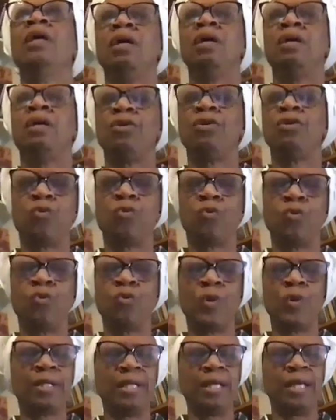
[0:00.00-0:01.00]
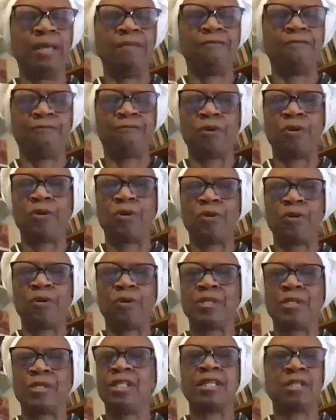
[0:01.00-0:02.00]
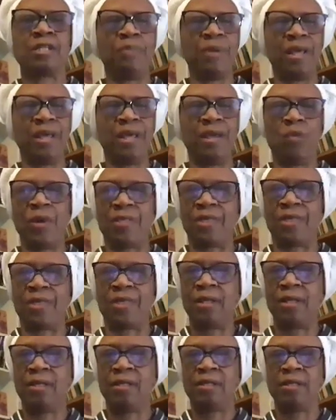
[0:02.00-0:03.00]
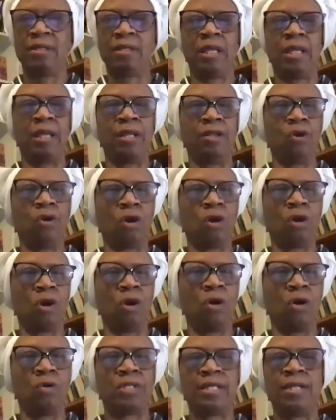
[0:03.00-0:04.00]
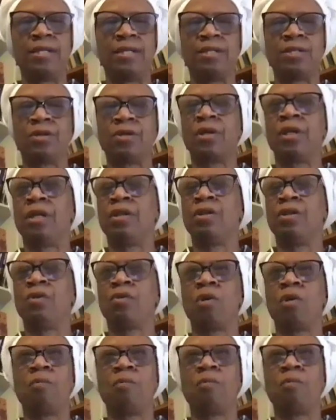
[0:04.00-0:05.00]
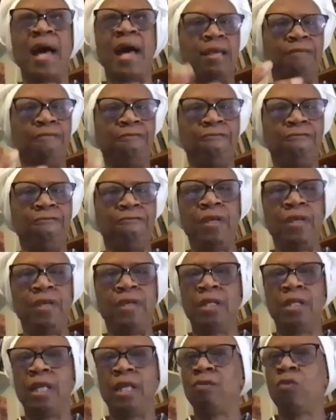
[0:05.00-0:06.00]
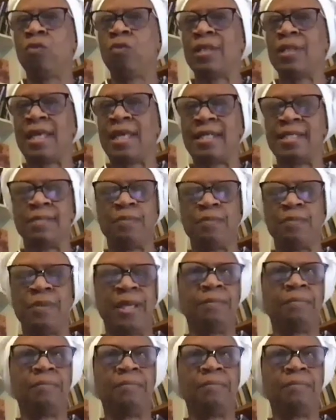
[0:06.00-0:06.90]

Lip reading: You're really first just being with it in your own center, in your own body, feeling what that's been.